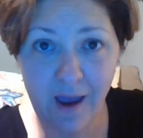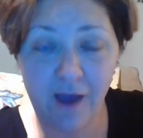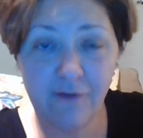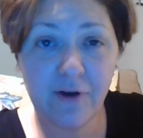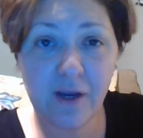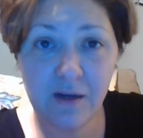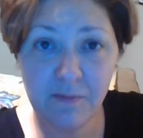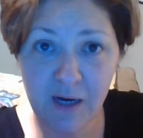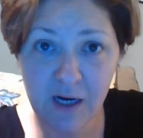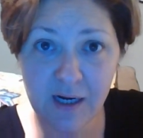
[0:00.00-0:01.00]
African
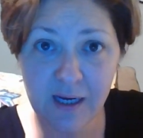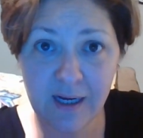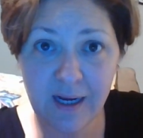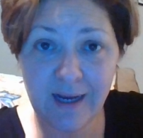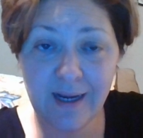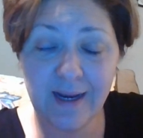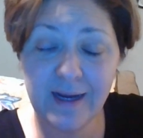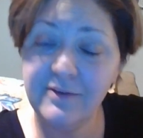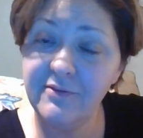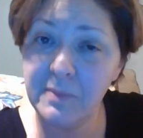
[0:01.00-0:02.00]
American, and
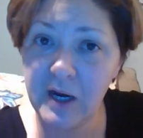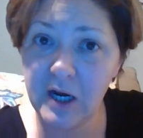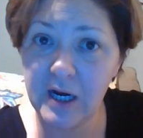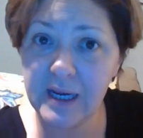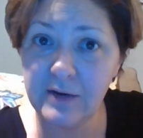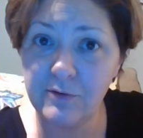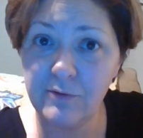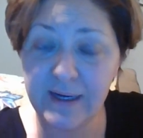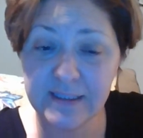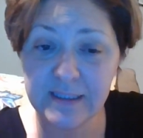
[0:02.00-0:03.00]
Native American
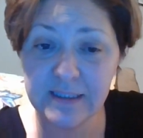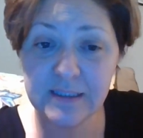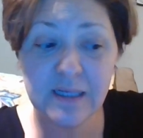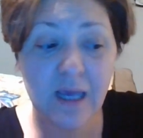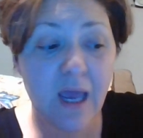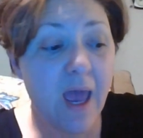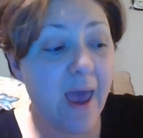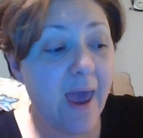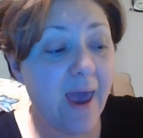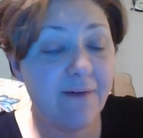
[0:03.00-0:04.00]
races
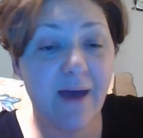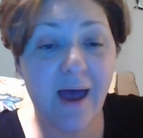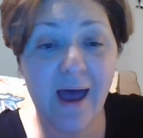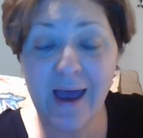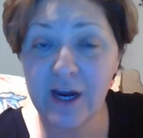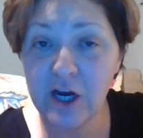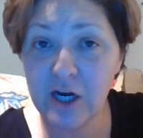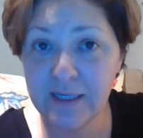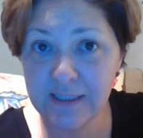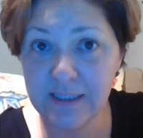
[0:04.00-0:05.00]
have a higher
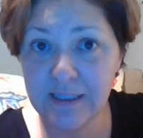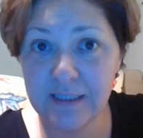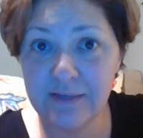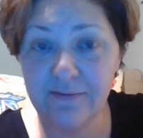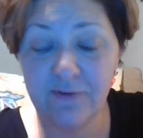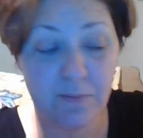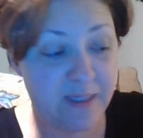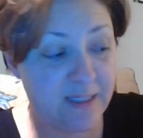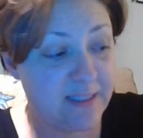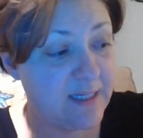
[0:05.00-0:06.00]
incidence of
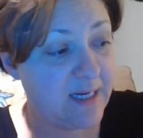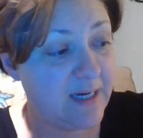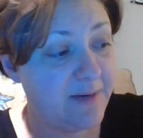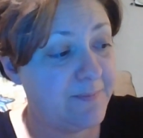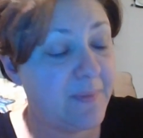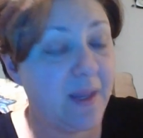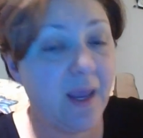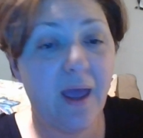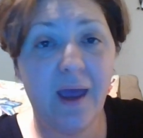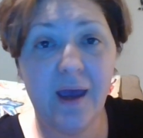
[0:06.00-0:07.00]
obesity.
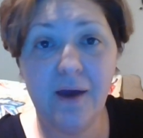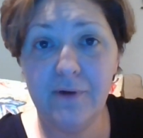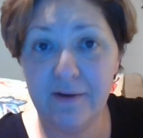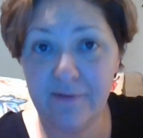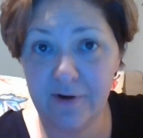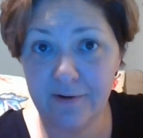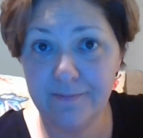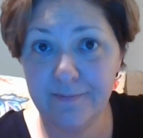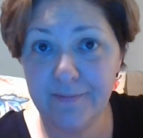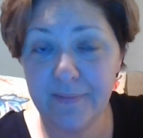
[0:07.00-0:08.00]
However,
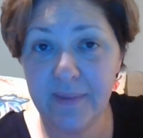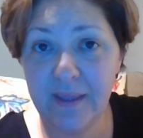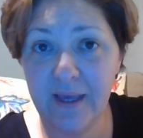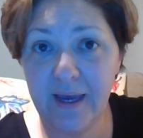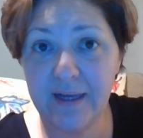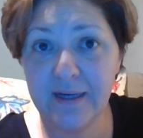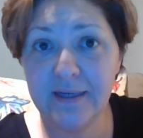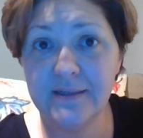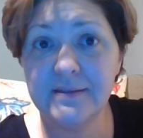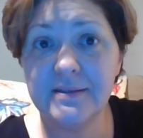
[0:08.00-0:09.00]
that
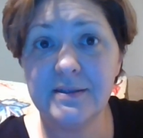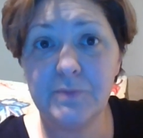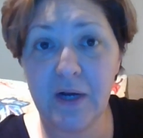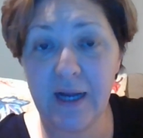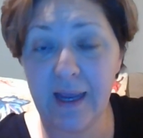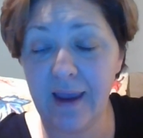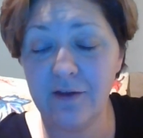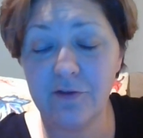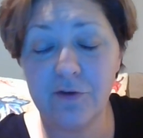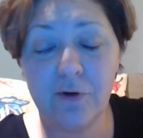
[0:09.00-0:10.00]
is spreading
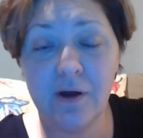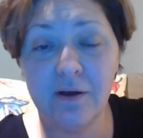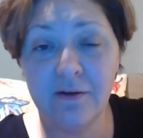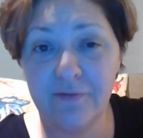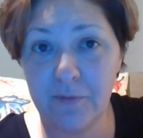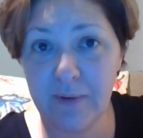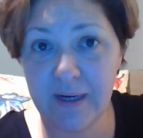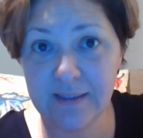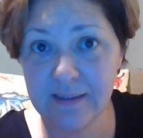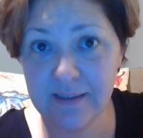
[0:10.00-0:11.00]
out through all of the
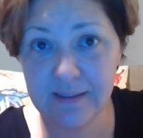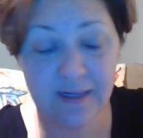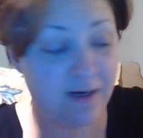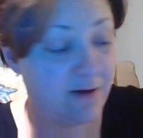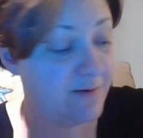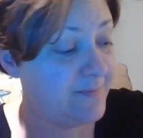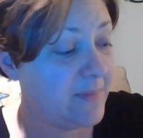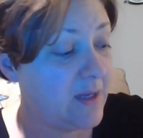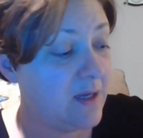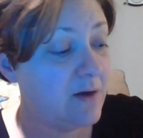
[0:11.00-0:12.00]
races now.
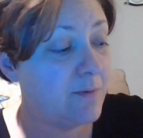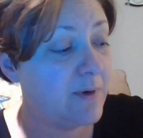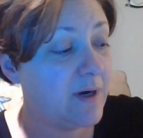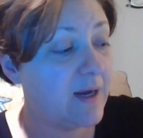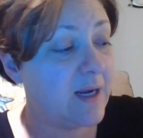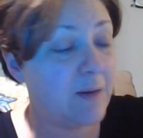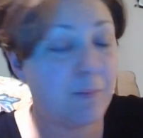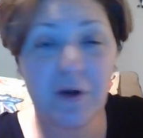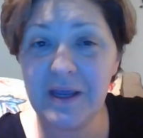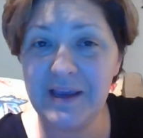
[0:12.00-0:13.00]
We're getting
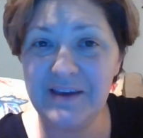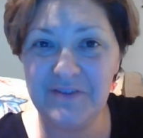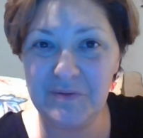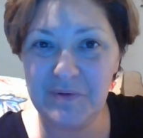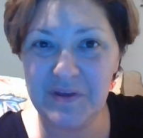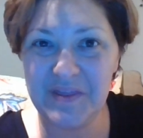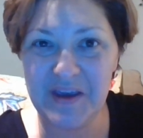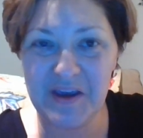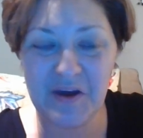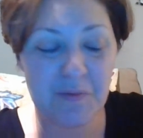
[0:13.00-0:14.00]
pretty even with
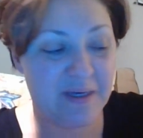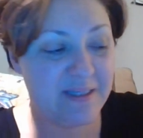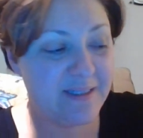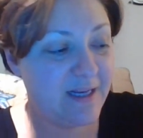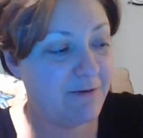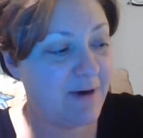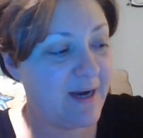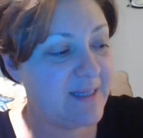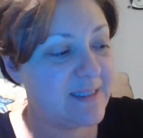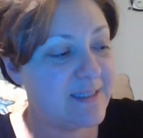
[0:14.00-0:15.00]
the obesity
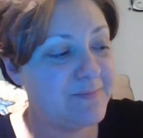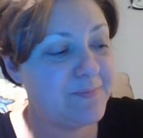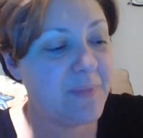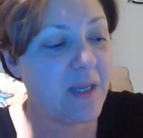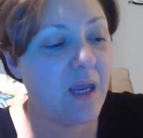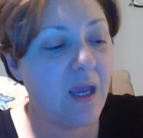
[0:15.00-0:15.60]
rates.